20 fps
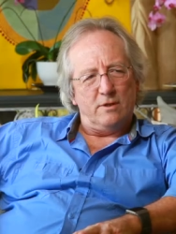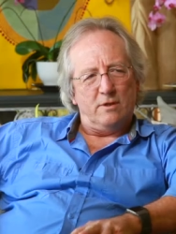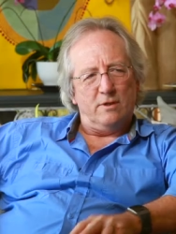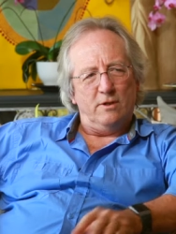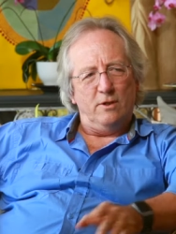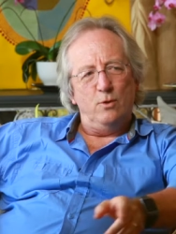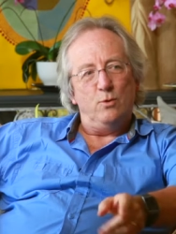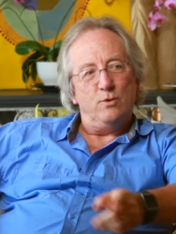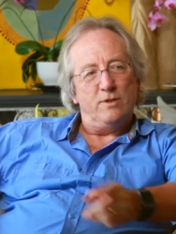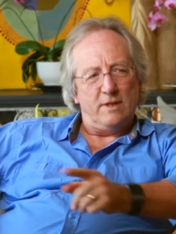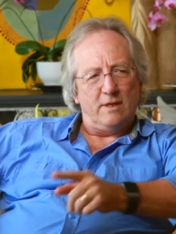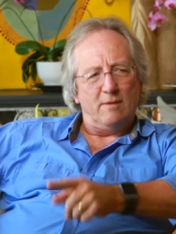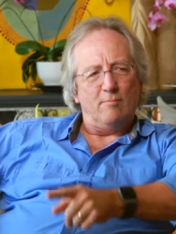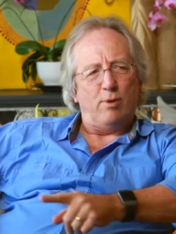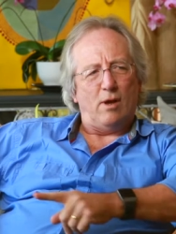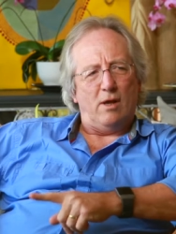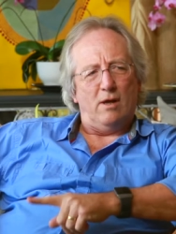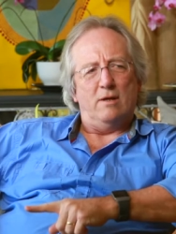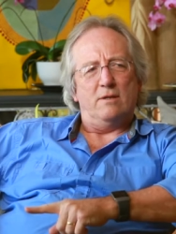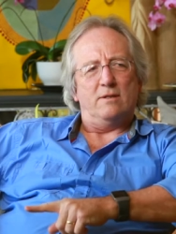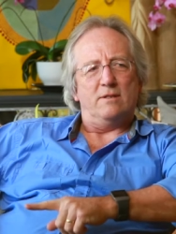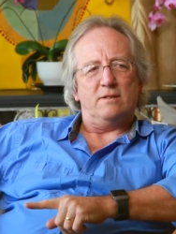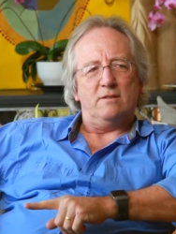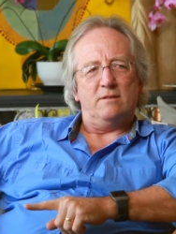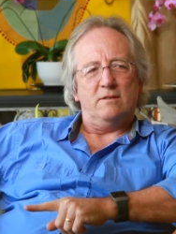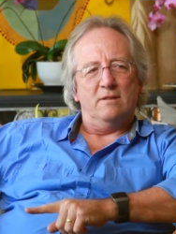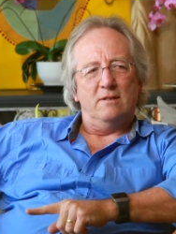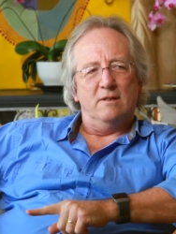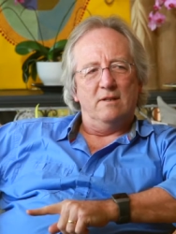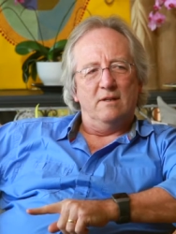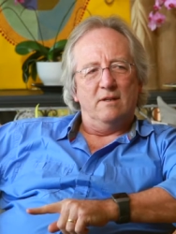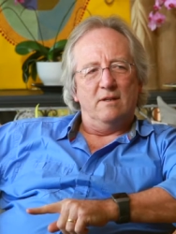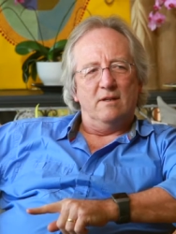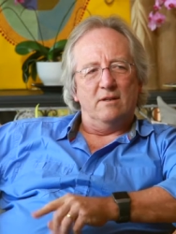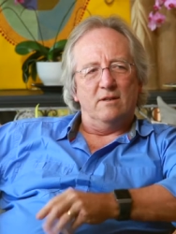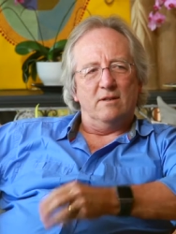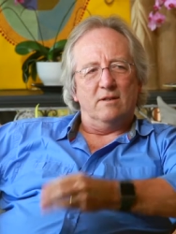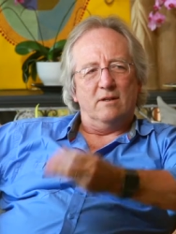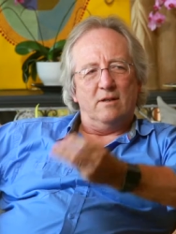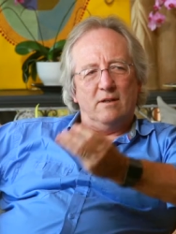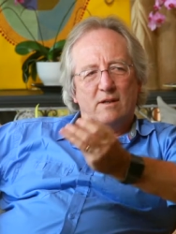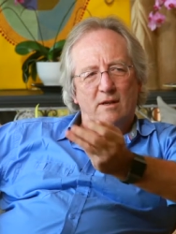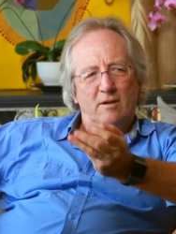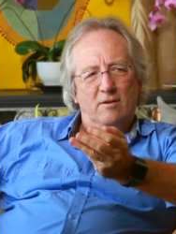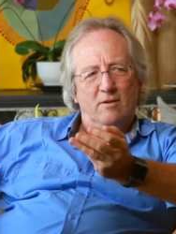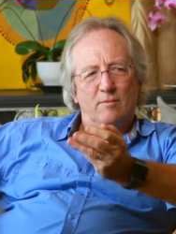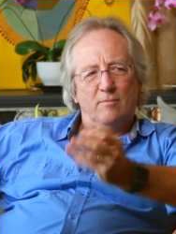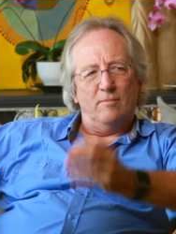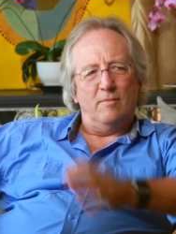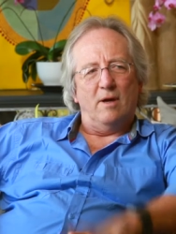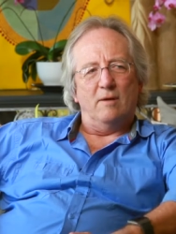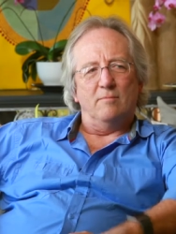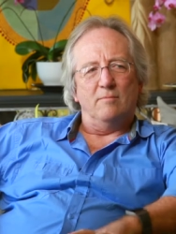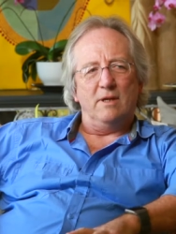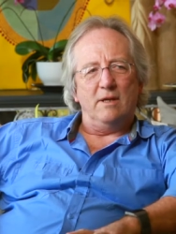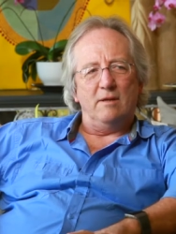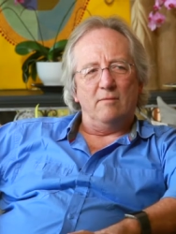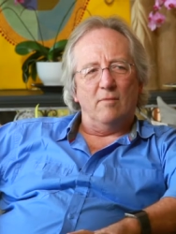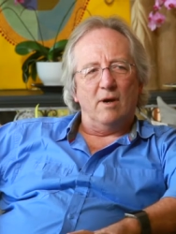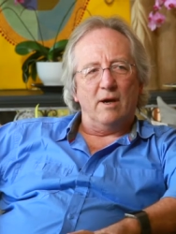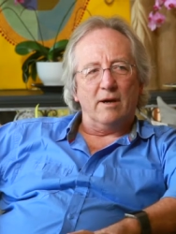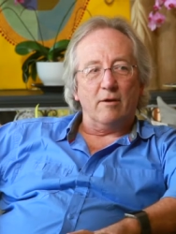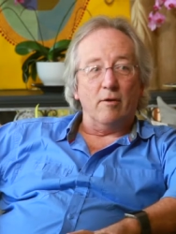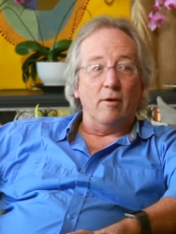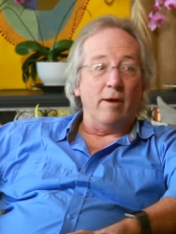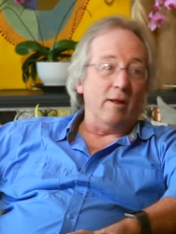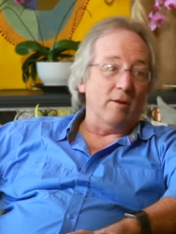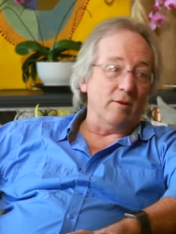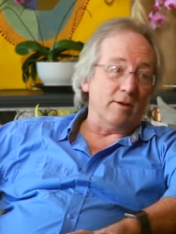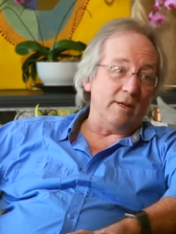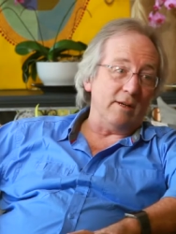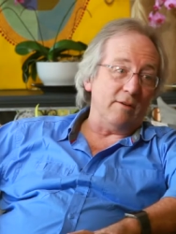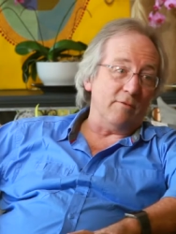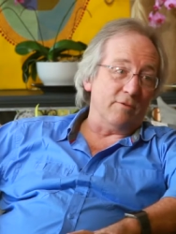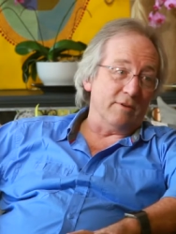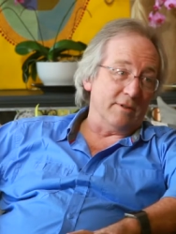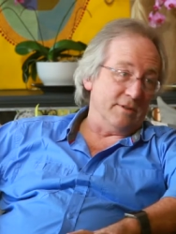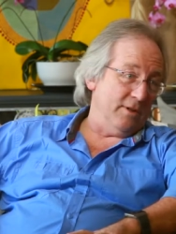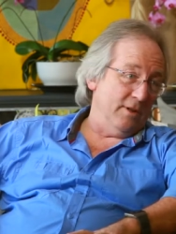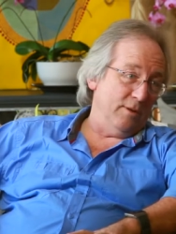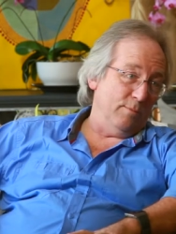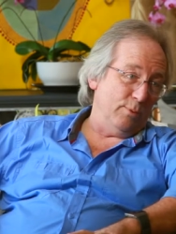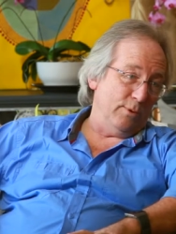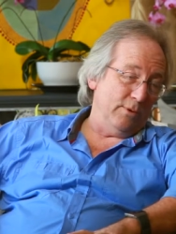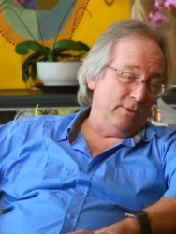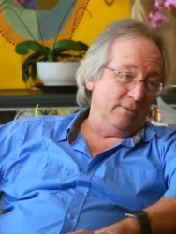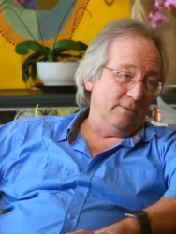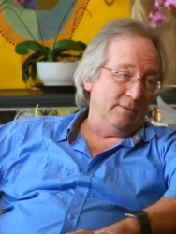using plants. And okay, here I mean microalgae, for example. Yeah.